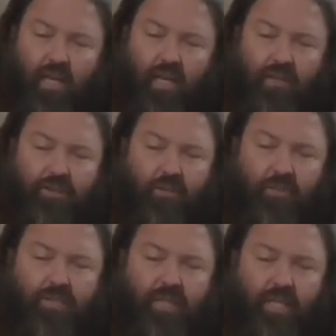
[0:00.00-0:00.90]
And I think
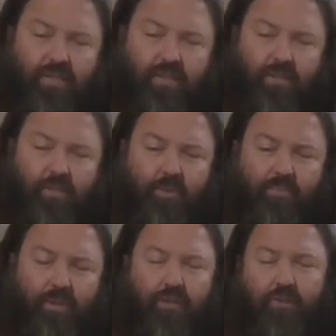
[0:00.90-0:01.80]
we set ourselves up a
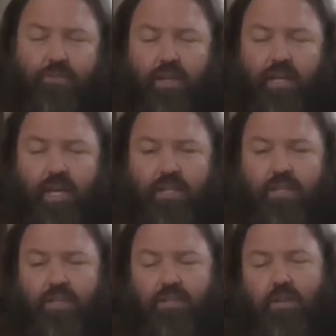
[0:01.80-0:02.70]
pretty good
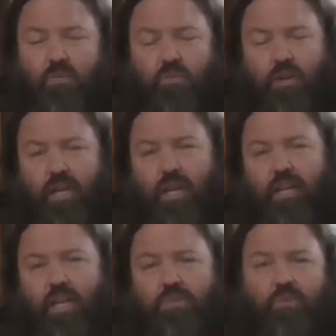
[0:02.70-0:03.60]
foundation. So really,
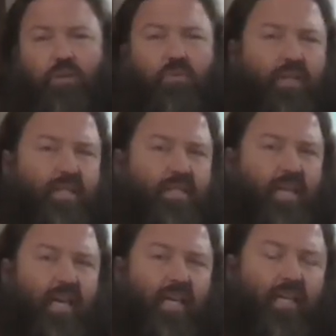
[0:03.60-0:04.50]
I guess what I wanted to
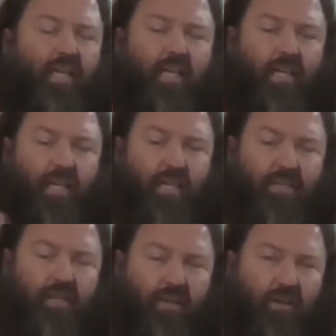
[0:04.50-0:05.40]
say
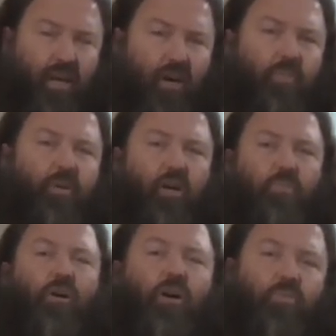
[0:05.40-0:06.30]
is I
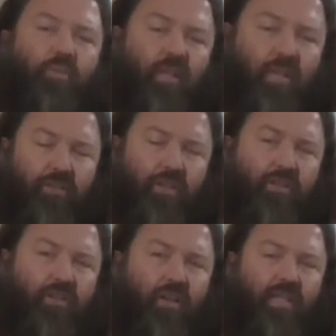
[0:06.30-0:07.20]
hope that
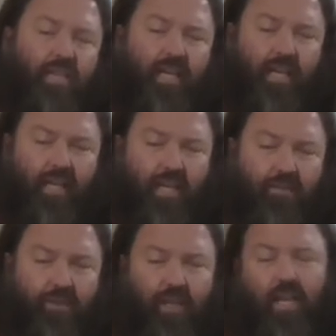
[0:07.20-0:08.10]
you guys had
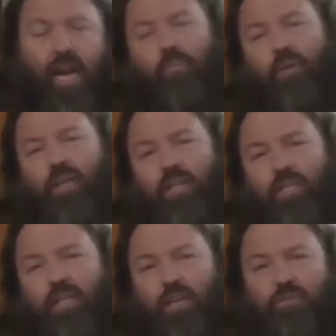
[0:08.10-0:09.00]
a fairly happy and
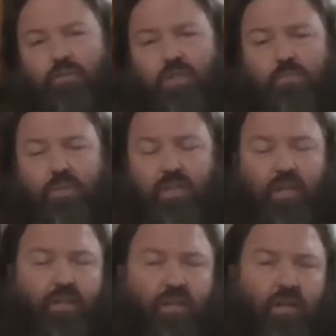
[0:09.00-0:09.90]
safe Christmas.
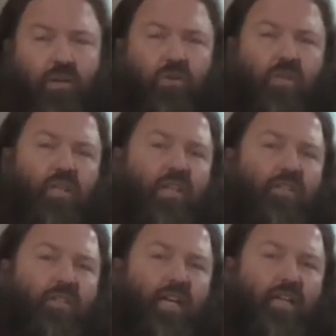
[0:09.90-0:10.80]
I know
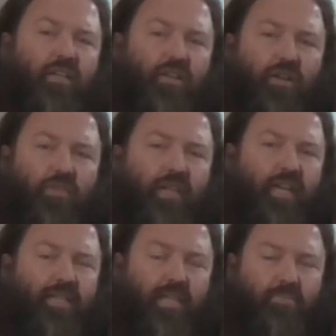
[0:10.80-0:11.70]
that COVID
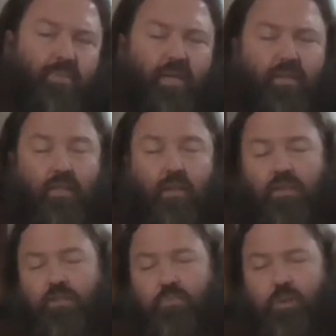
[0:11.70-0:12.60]
has impacted
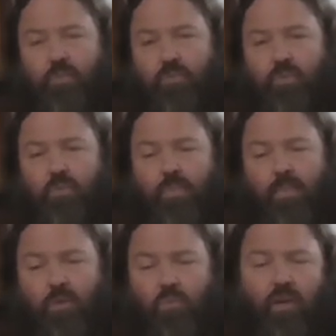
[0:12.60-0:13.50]
lots of people.
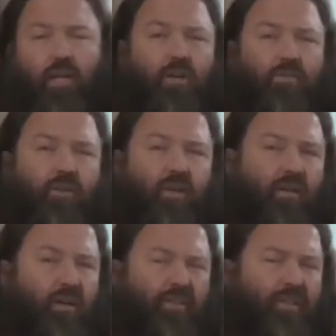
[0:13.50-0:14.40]
Well over,
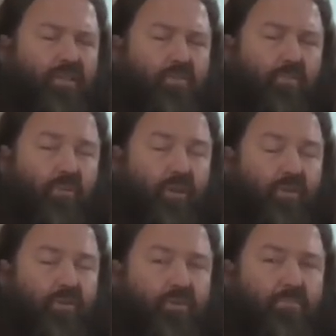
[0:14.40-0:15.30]
I think it's
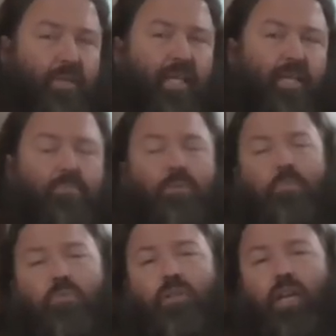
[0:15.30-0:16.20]
1.2 million
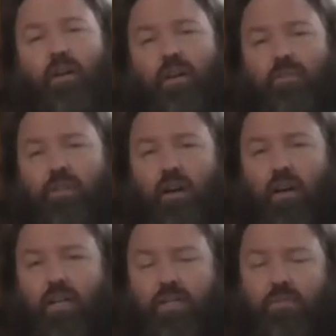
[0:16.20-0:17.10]
people now have
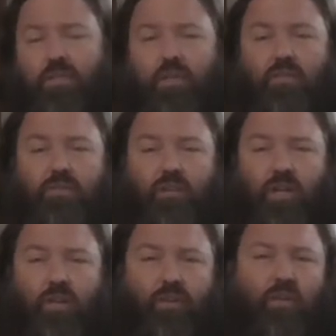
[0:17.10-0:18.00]
died as a result of
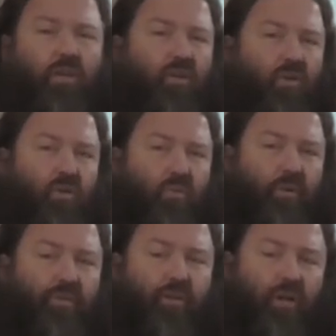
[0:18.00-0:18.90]
COVID or
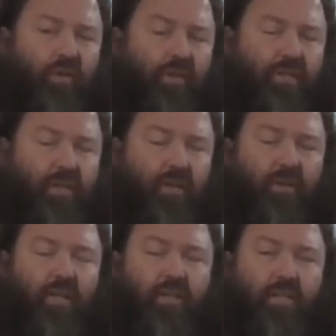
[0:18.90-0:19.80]
with COVID.
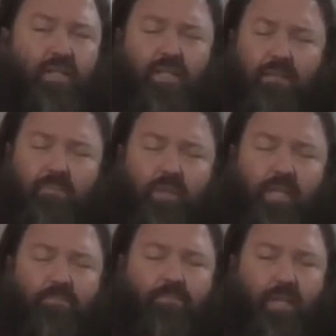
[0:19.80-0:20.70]
So this is a
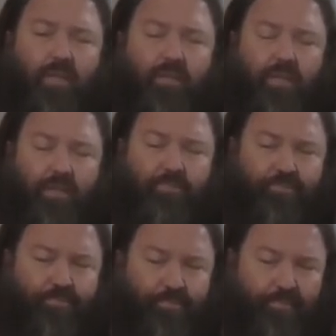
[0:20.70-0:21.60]
really big thing.